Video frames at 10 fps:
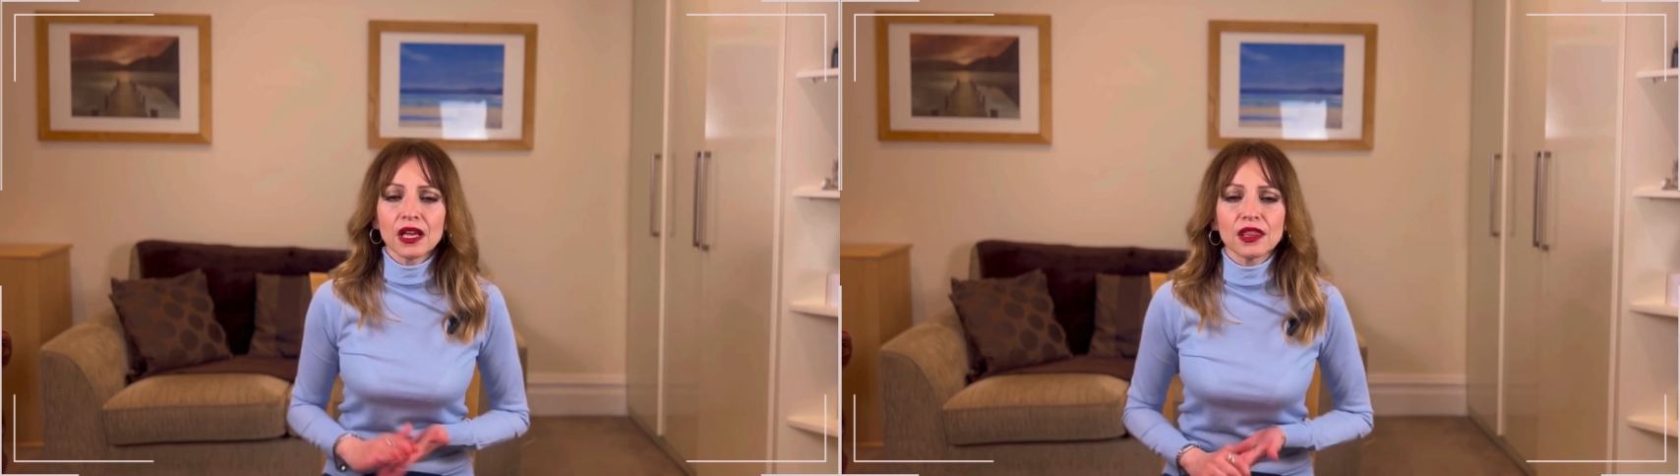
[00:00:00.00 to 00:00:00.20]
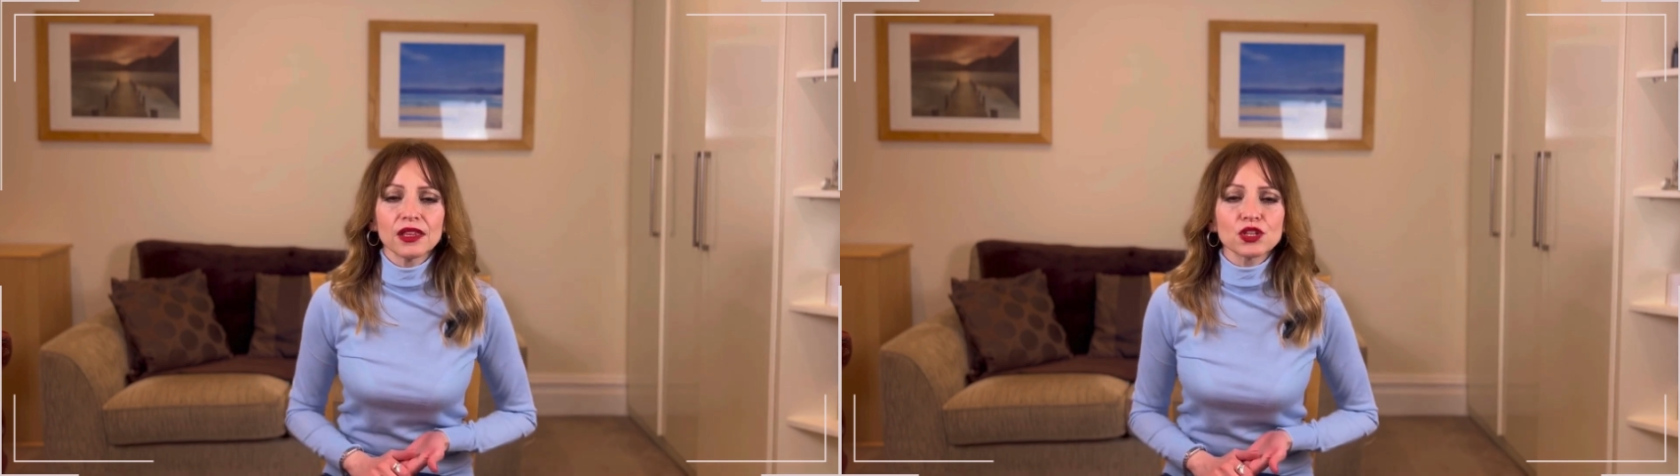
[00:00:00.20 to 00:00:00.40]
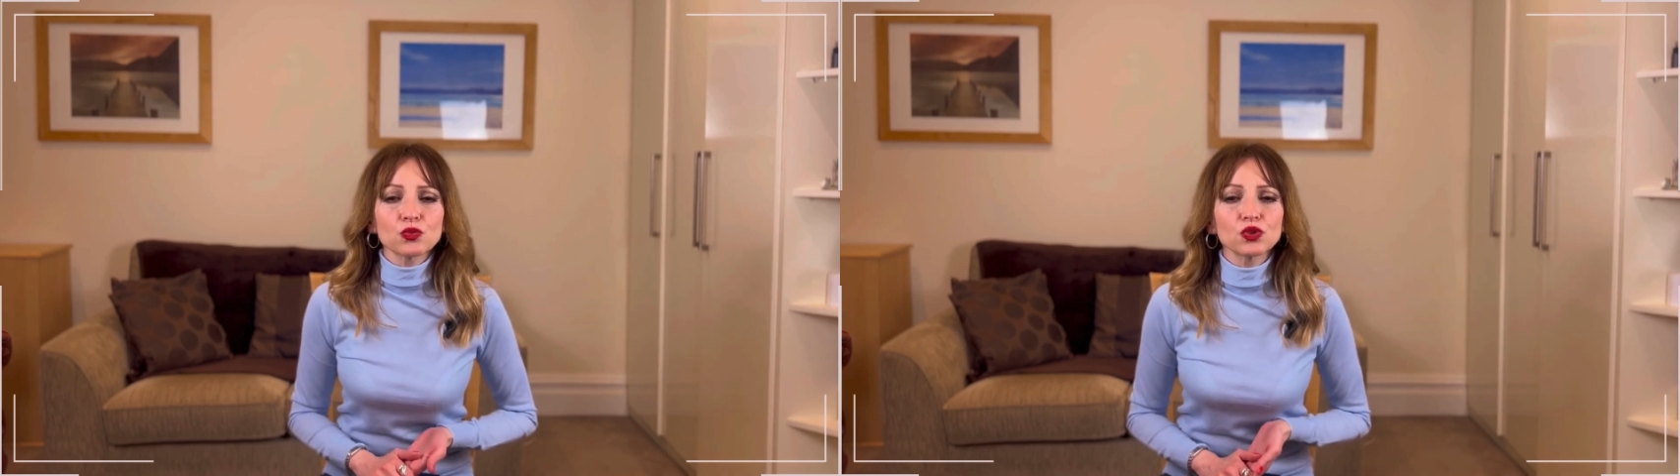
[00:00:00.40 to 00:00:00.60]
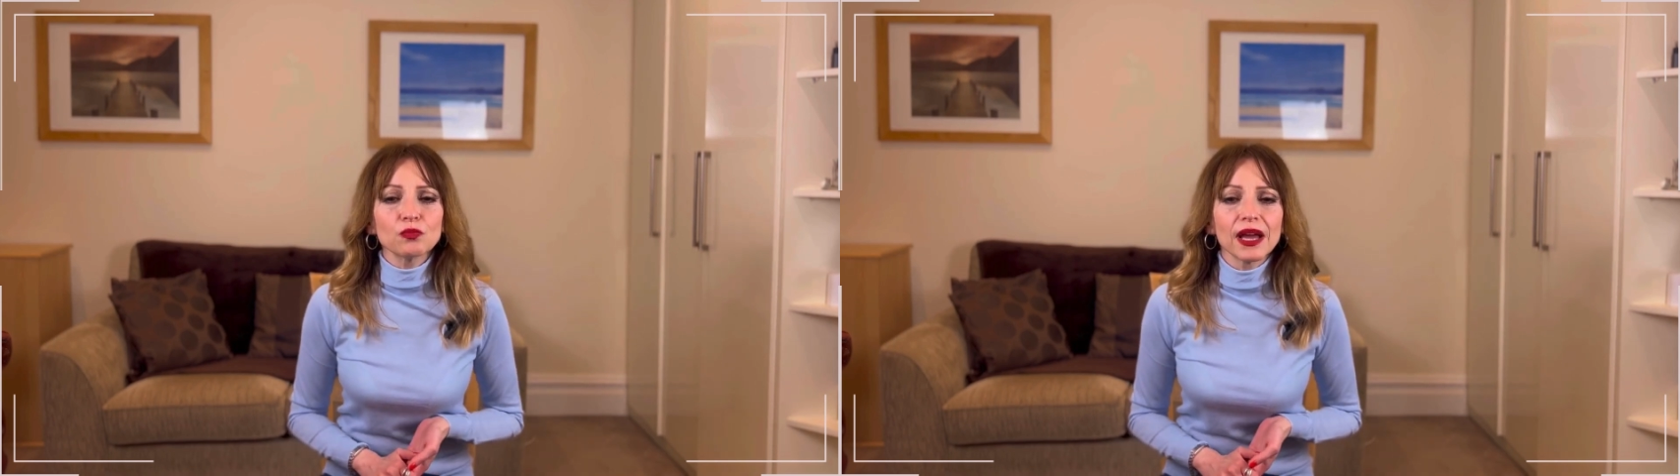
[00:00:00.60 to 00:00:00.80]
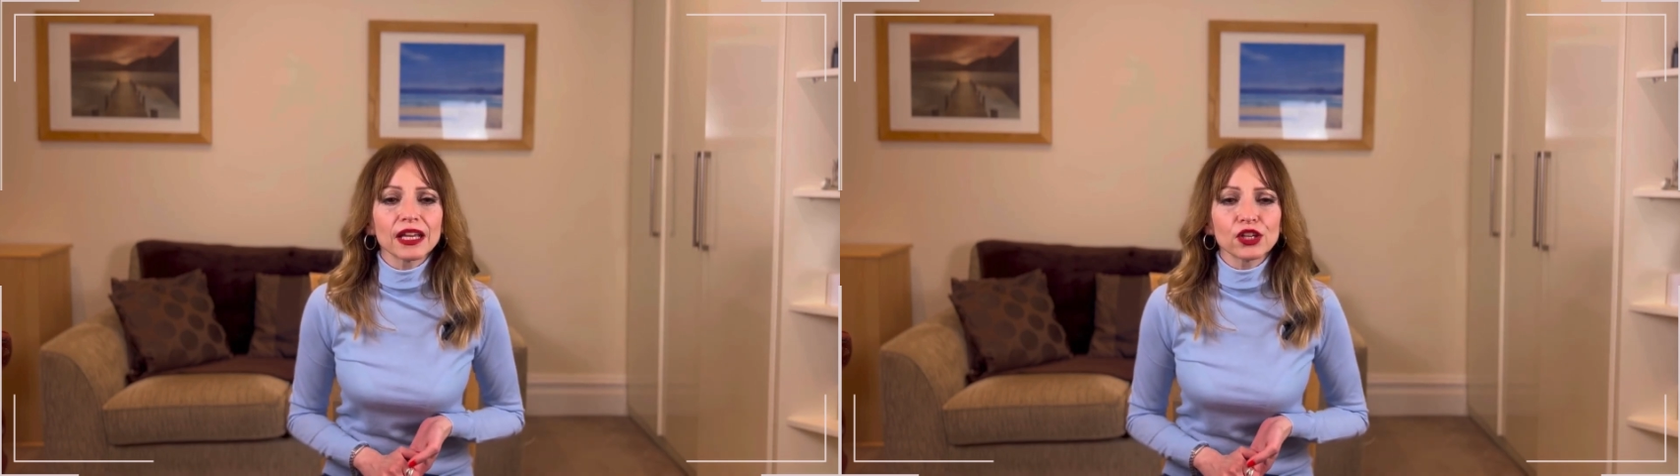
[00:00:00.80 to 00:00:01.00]
This would
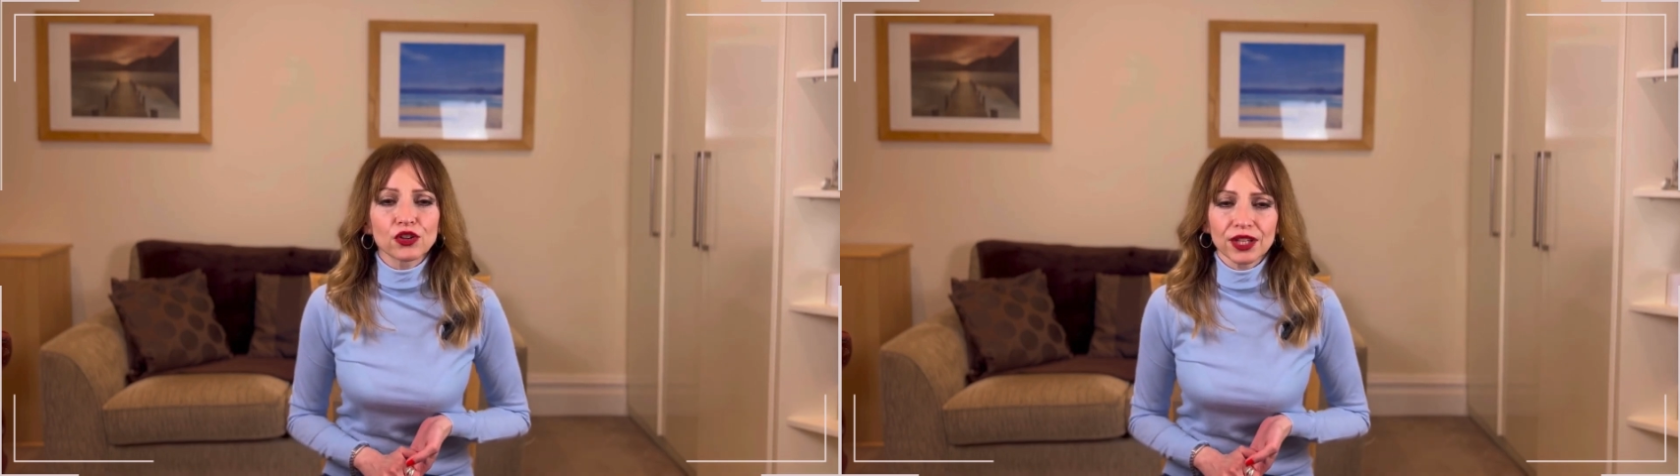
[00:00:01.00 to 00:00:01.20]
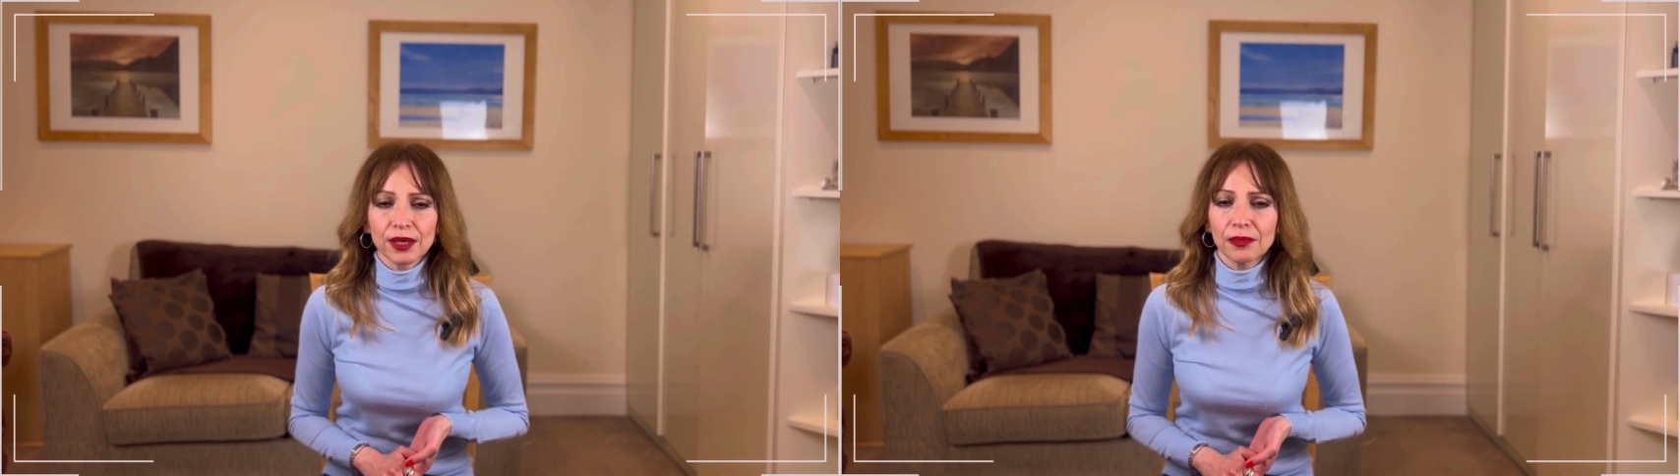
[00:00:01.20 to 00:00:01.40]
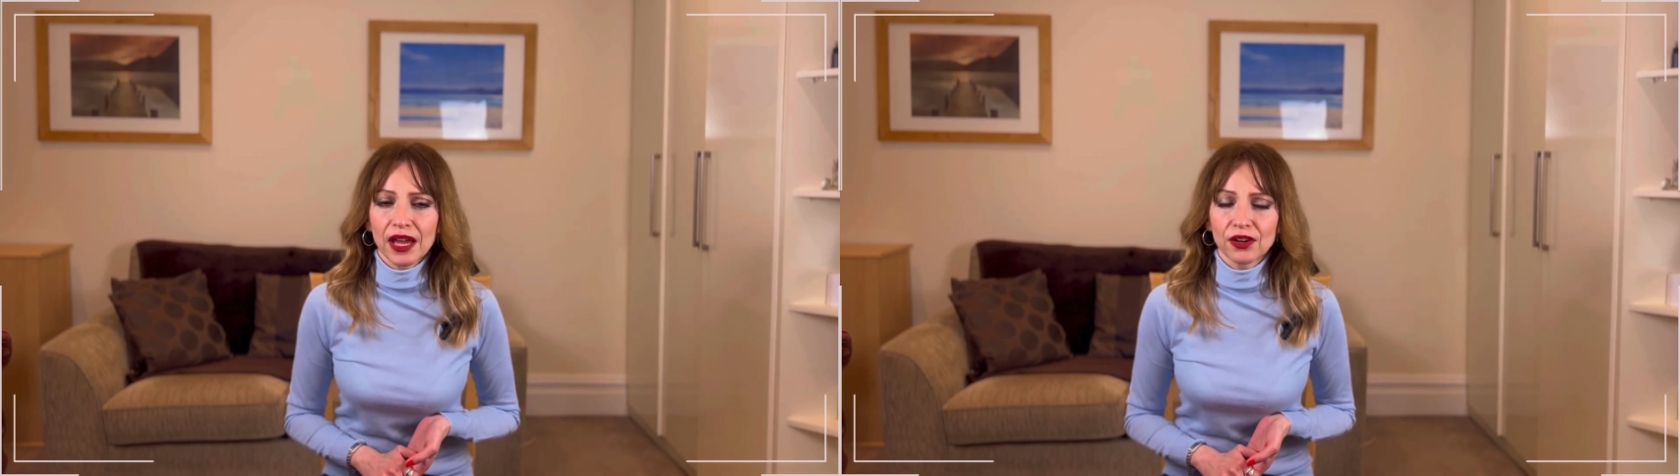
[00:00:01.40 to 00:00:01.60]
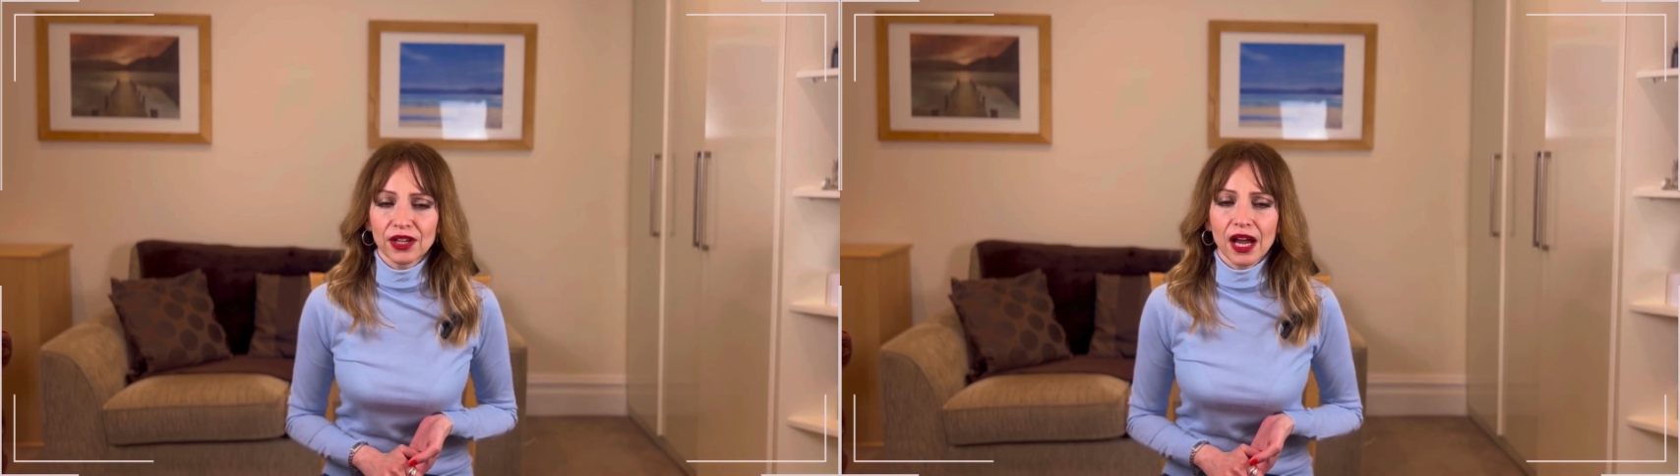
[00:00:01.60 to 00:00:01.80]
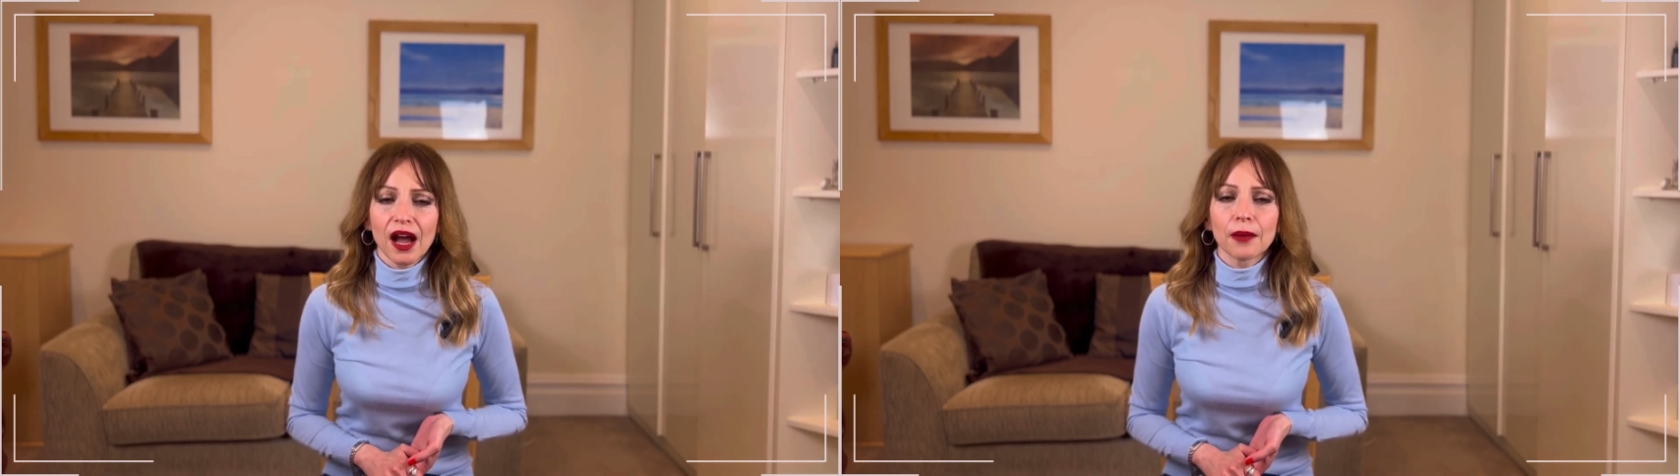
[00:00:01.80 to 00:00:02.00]
make your hip area